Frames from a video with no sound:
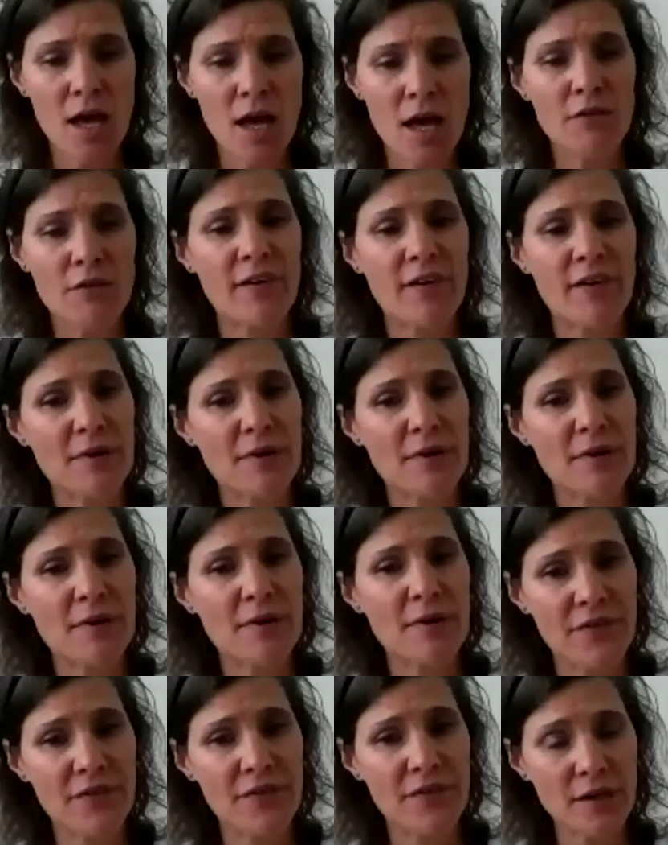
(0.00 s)
from a
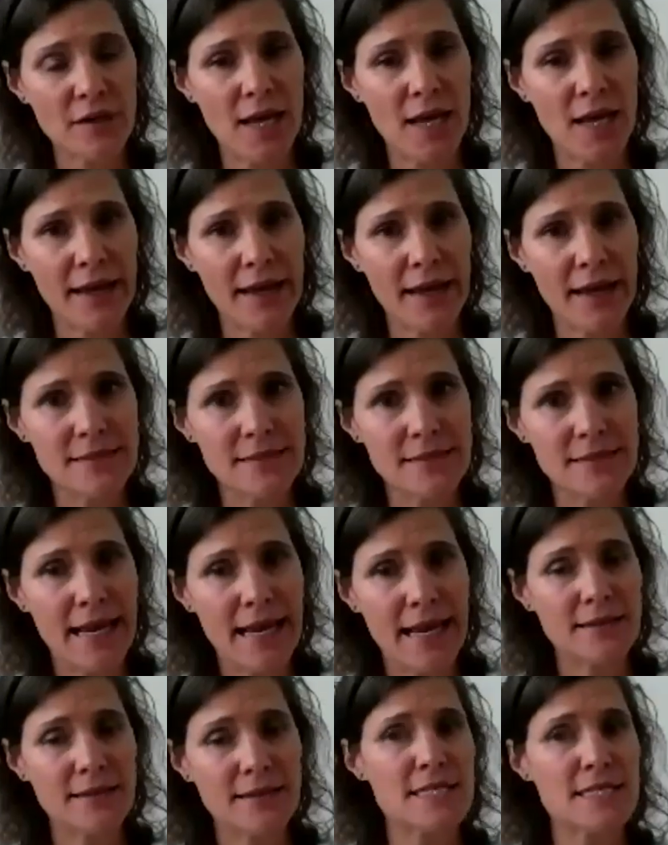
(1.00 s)
preferred client
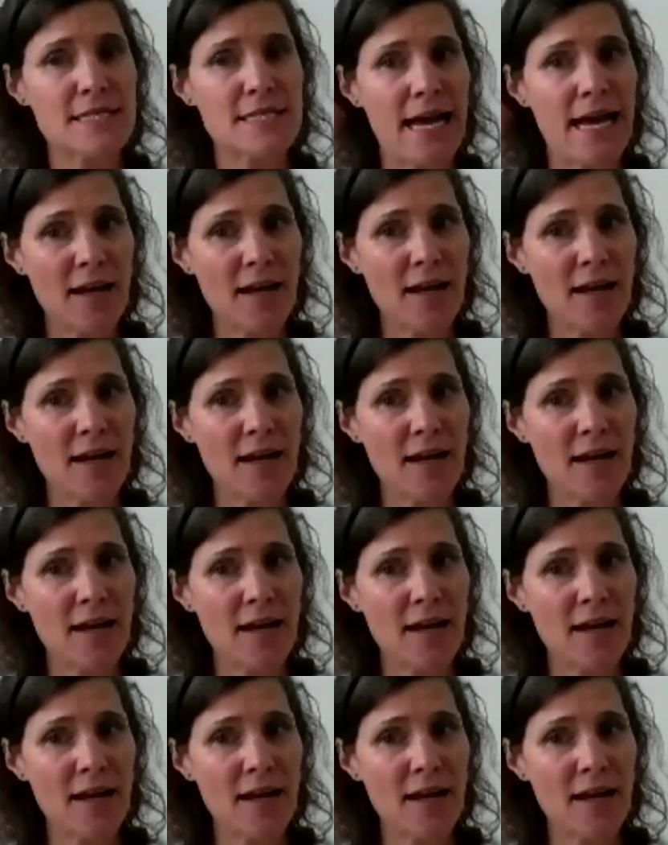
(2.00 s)
that signed